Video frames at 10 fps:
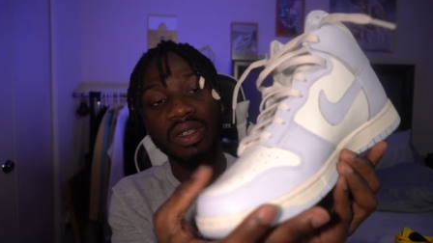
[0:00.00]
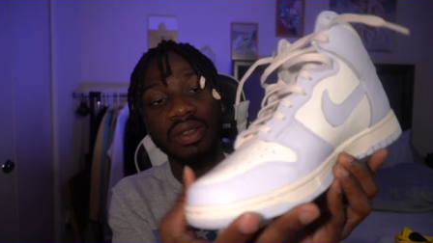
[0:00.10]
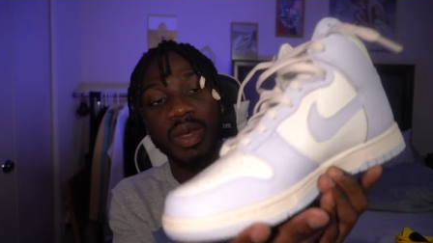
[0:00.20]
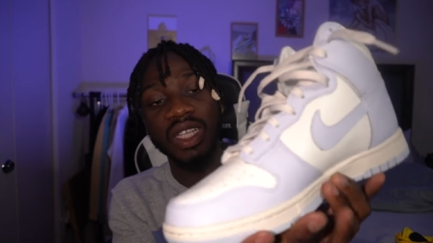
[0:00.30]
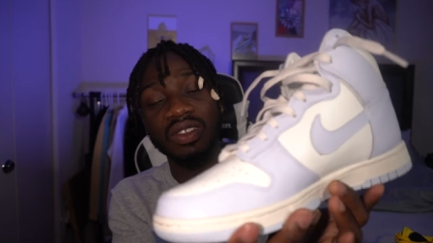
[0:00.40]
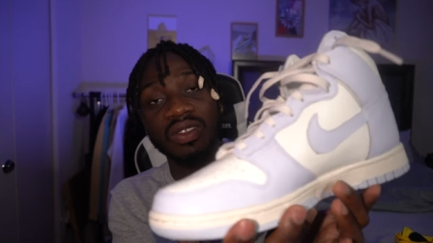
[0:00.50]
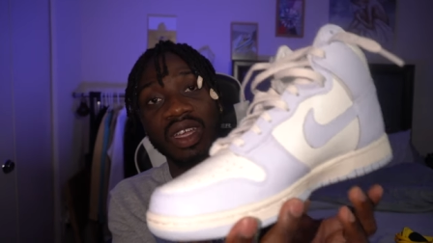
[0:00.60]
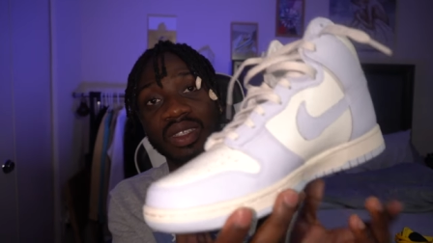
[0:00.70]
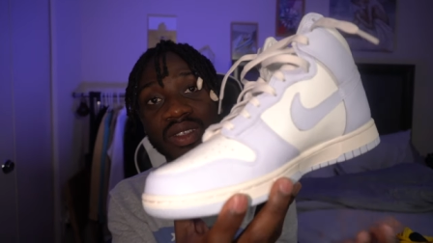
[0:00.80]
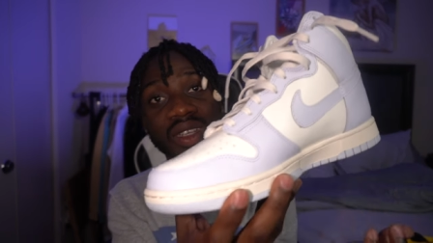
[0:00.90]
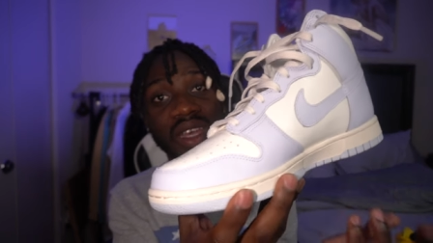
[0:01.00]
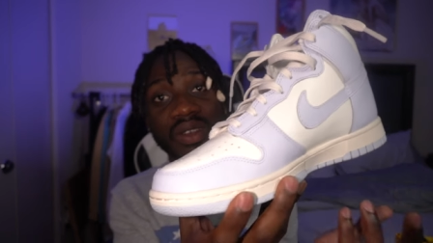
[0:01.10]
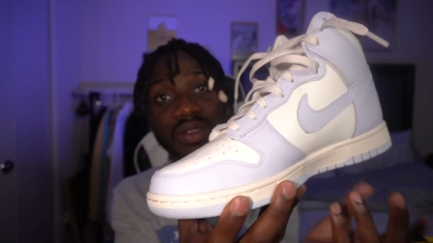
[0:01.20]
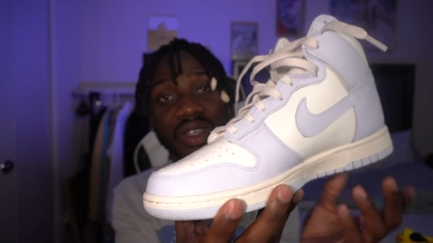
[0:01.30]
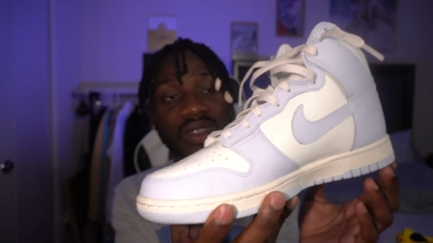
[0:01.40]
The material is not that
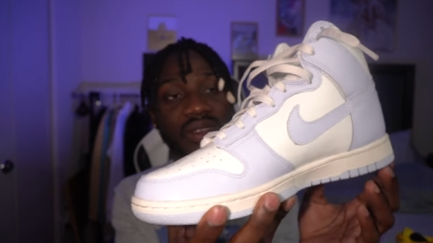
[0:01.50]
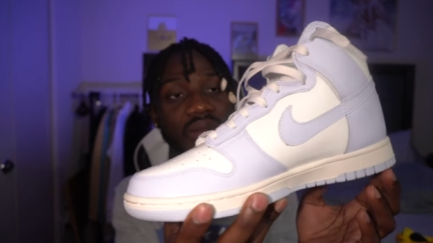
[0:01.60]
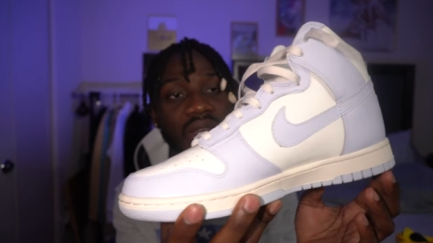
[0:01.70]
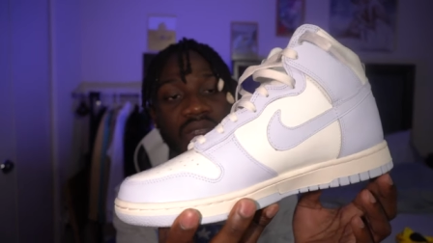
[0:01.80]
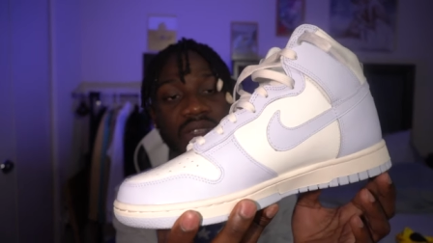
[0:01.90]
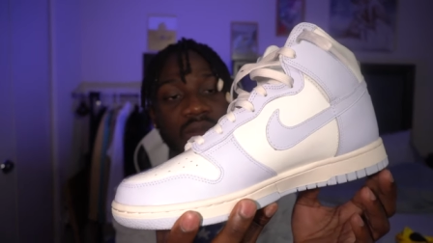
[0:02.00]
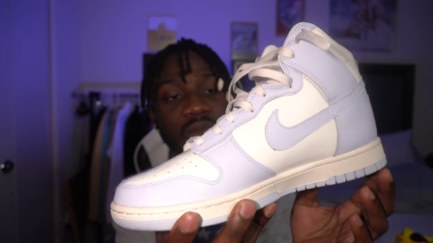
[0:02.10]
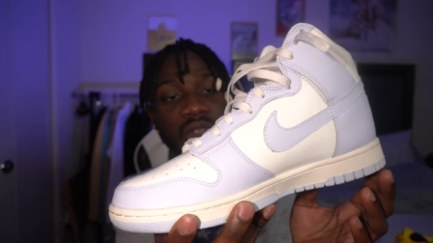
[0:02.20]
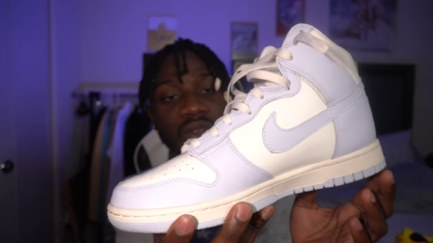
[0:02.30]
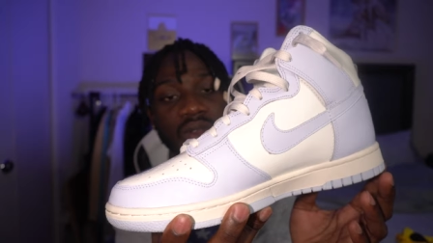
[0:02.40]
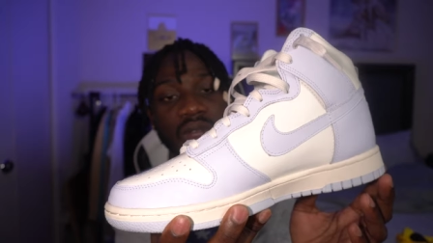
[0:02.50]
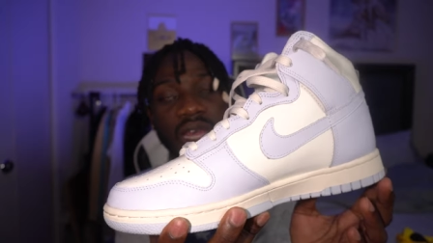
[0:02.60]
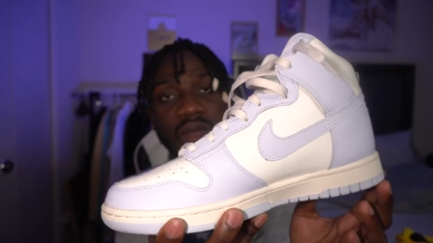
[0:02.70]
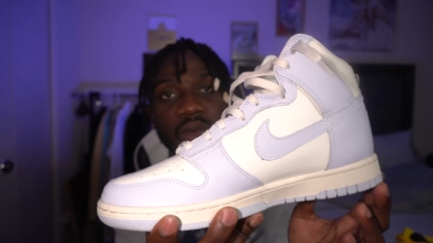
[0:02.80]
great, I'm not gonna lie,